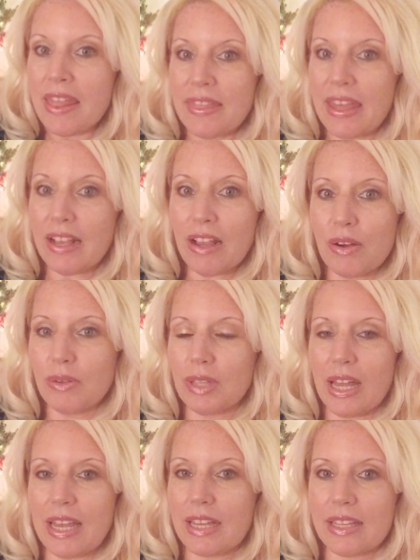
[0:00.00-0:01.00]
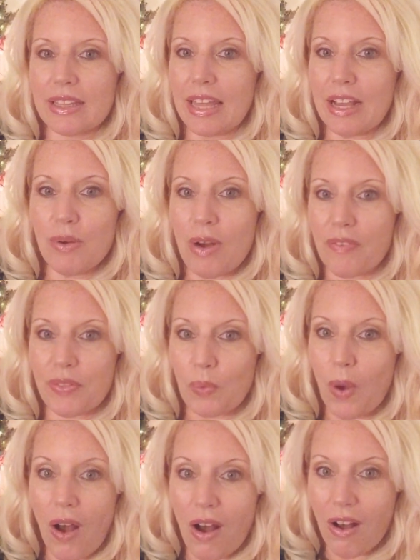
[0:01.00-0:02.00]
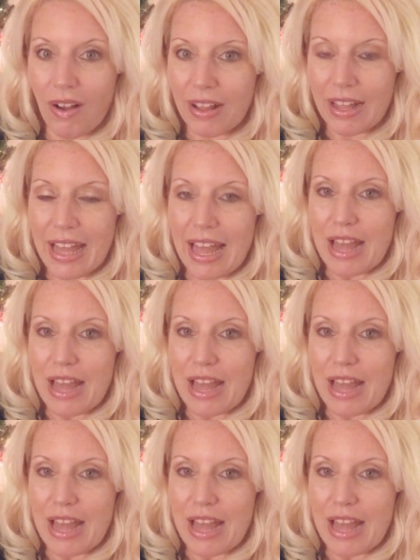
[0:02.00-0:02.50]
they go off the wall.